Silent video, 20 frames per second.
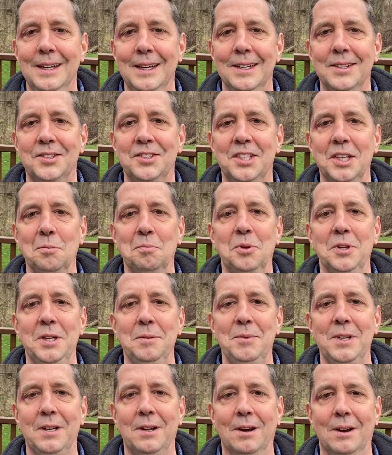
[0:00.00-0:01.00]
simply
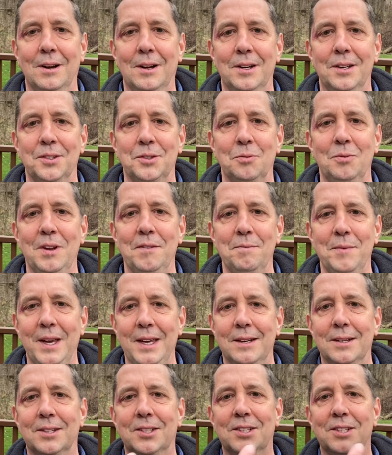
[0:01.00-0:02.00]
because we've
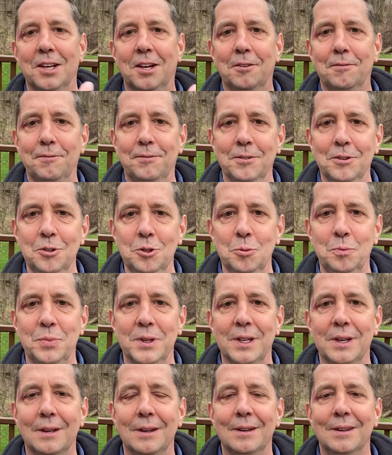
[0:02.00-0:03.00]
made a
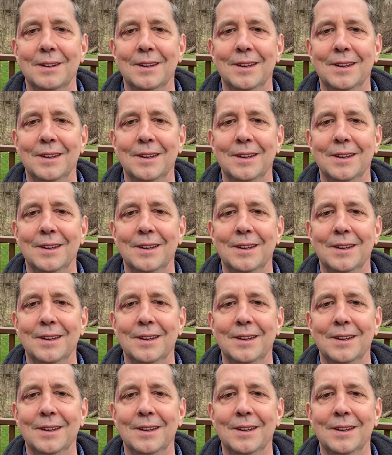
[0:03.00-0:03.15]
self-looping